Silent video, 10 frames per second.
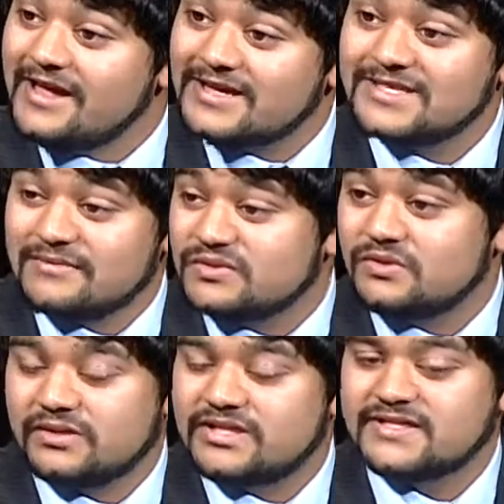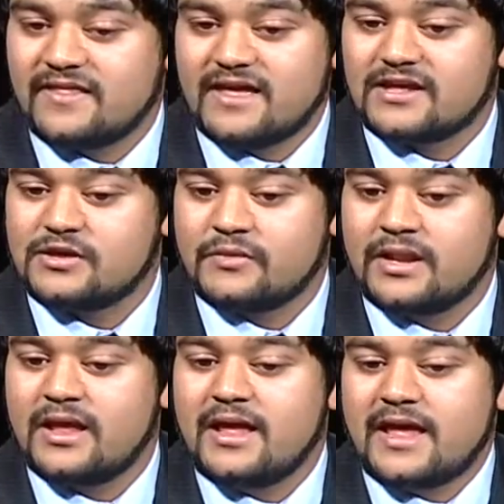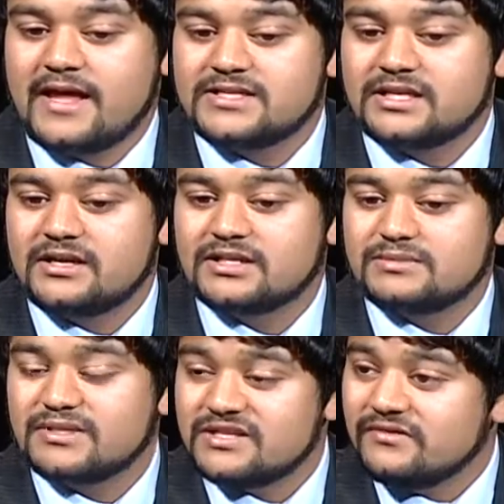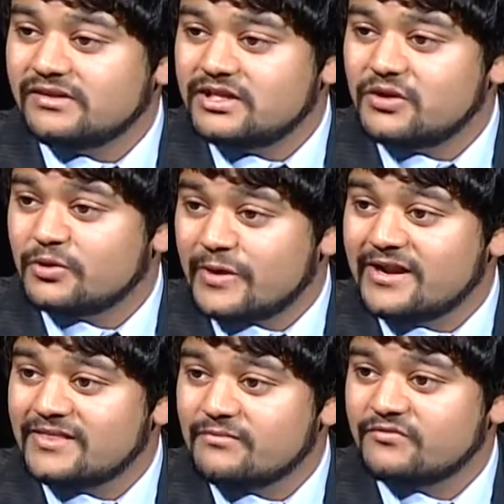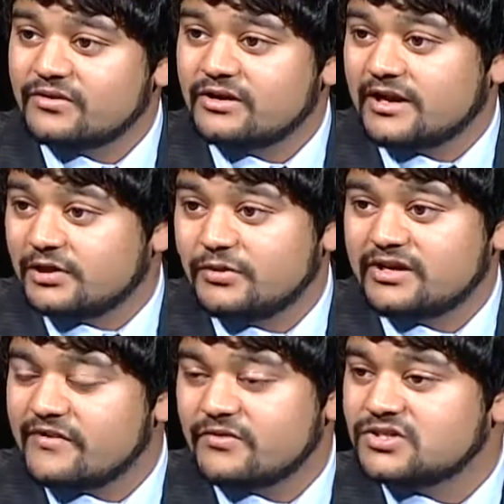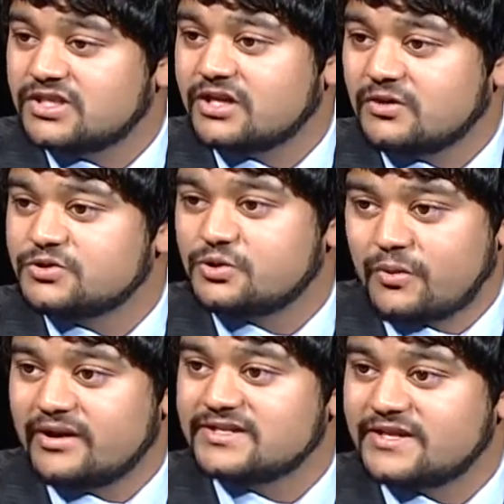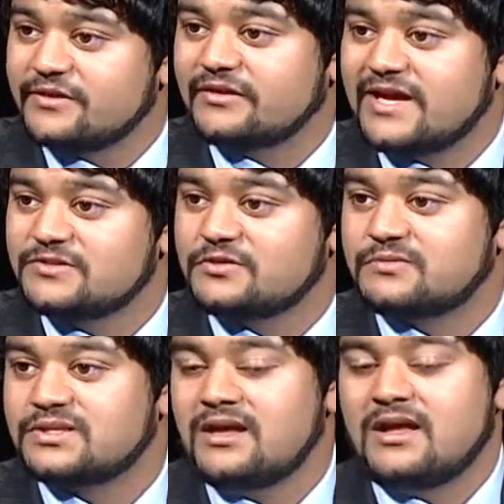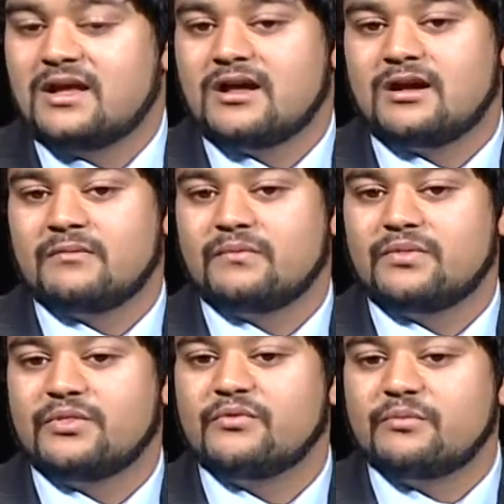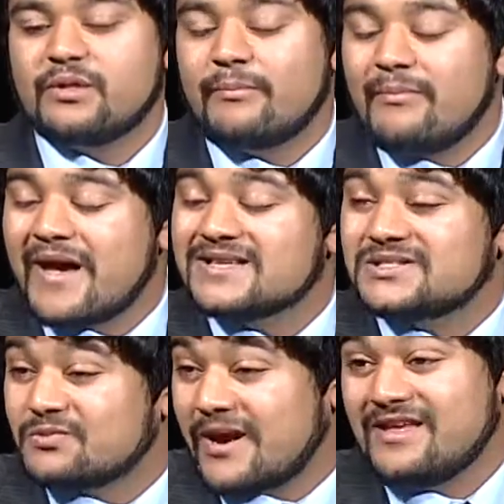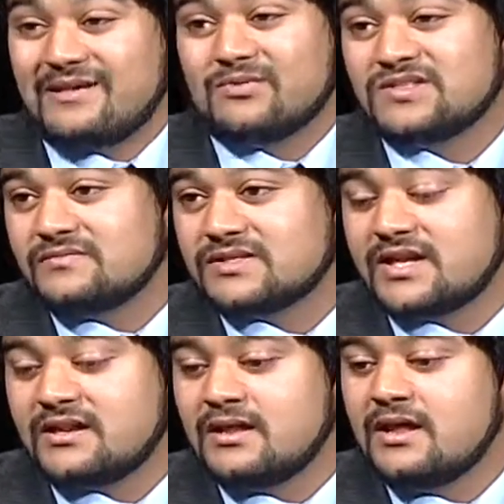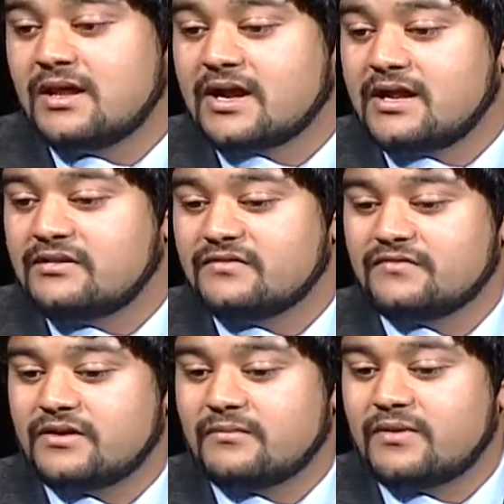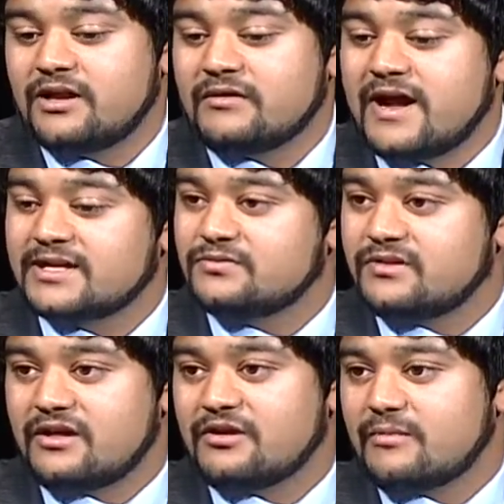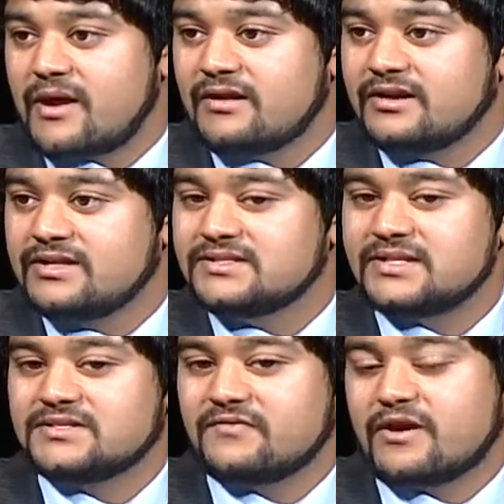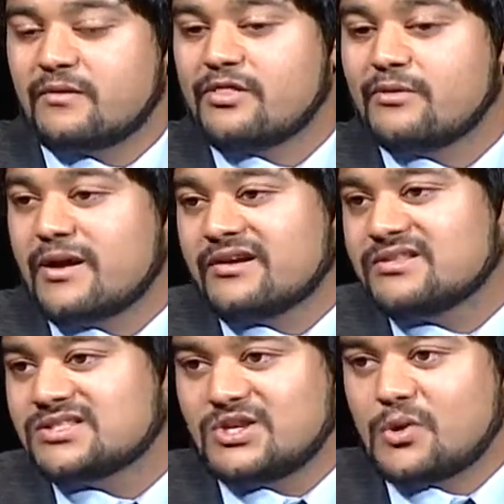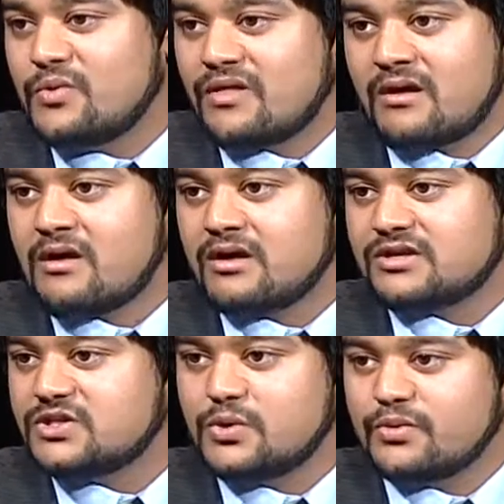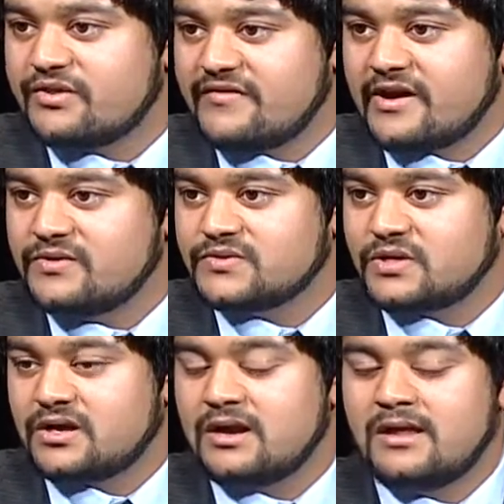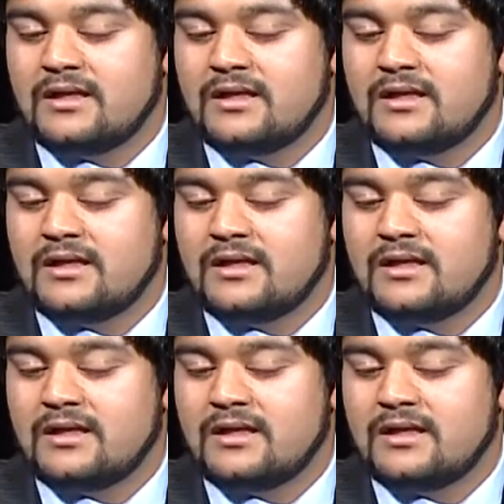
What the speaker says: Yes, absolutely, to say thank you and to specifically, credit them for including diversity and cultural awareness in their classrooms. The best way that Muslims can kind of interact with other Americans is for other Americans to know who they are, to know what their values are.